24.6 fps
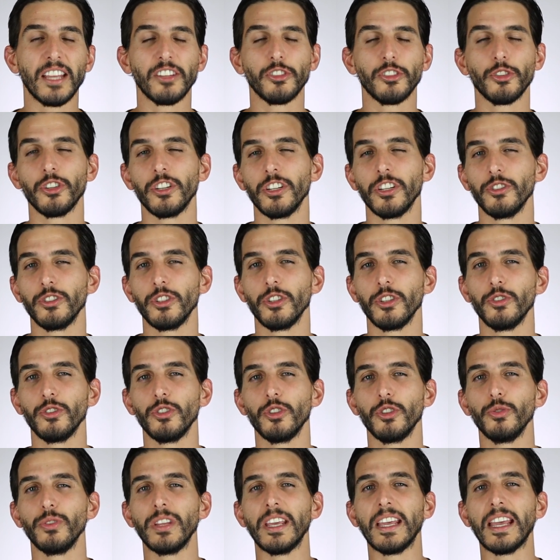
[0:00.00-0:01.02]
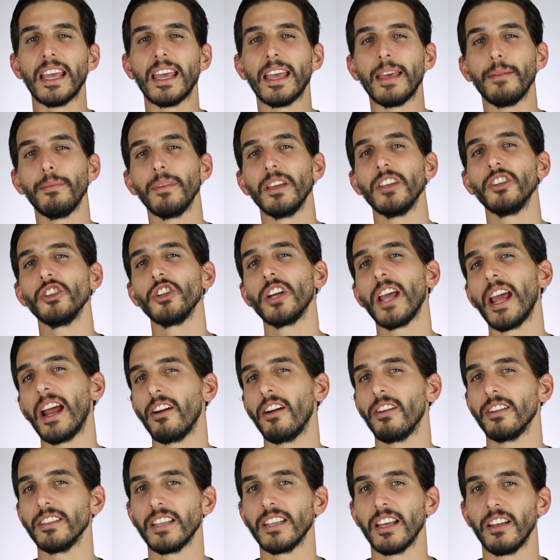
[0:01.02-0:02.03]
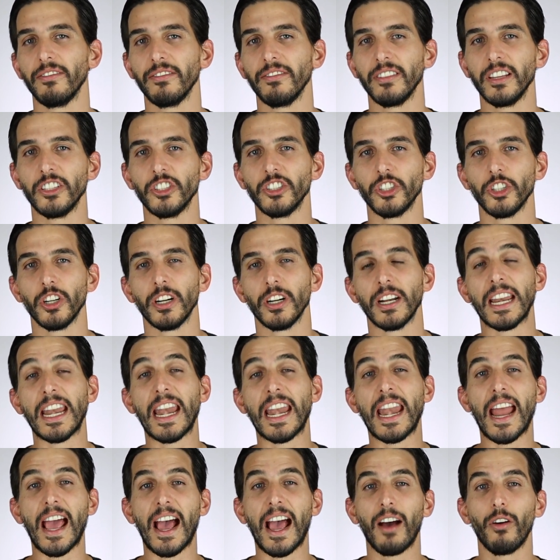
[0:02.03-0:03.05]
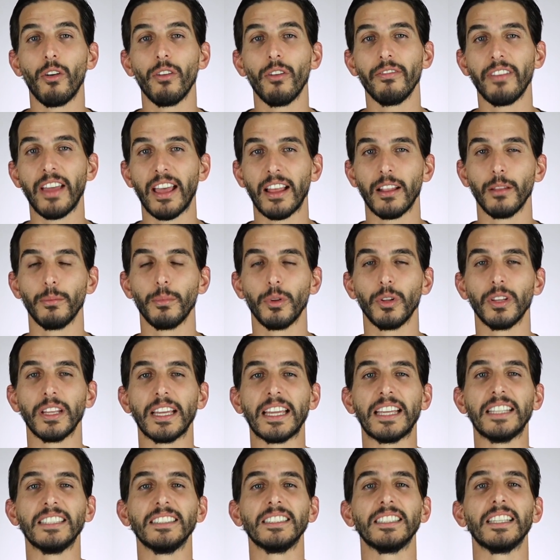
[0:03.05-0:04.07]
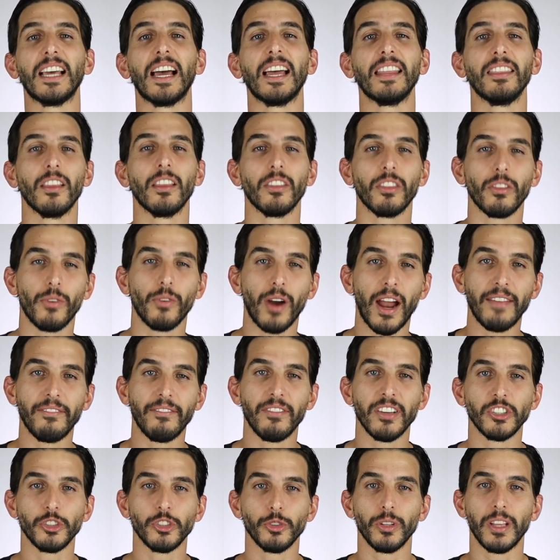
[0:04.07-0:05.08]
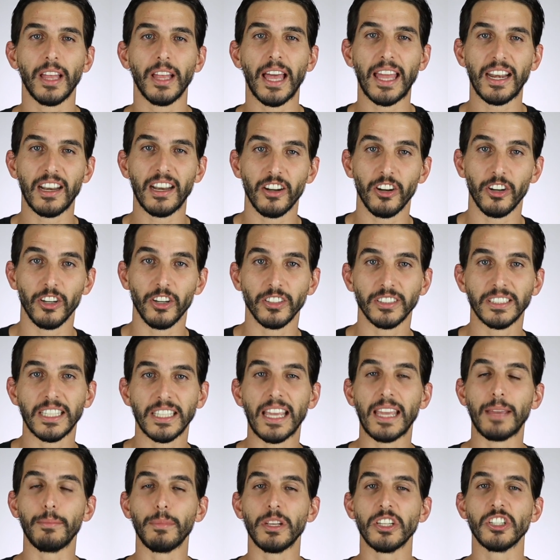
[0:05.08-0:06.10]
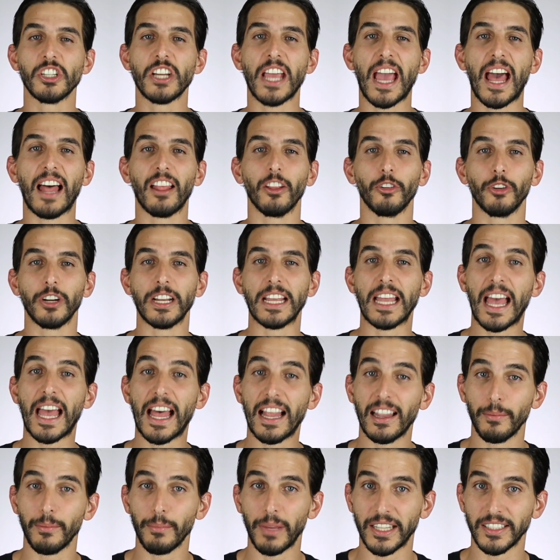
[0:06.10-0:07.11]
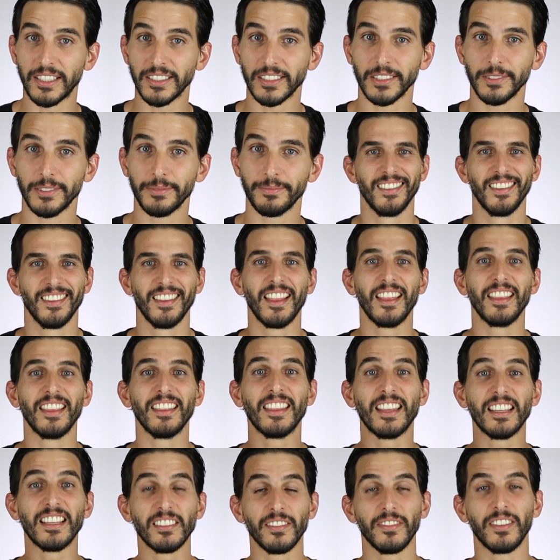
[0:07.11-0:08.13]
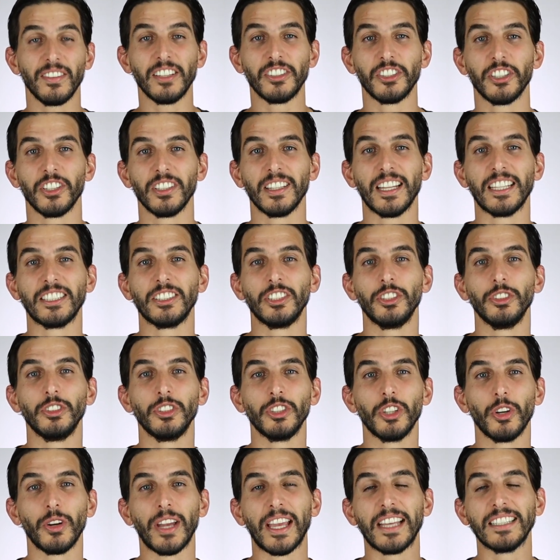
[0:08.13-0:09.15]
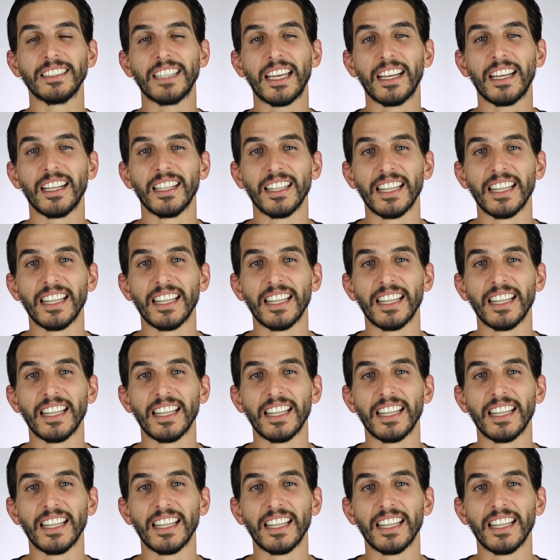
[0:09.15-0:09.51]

to introduce you to the Image Carousel feature now available inside the Thrive Visual Editor's Image Gallery element. This feature lets you showcase a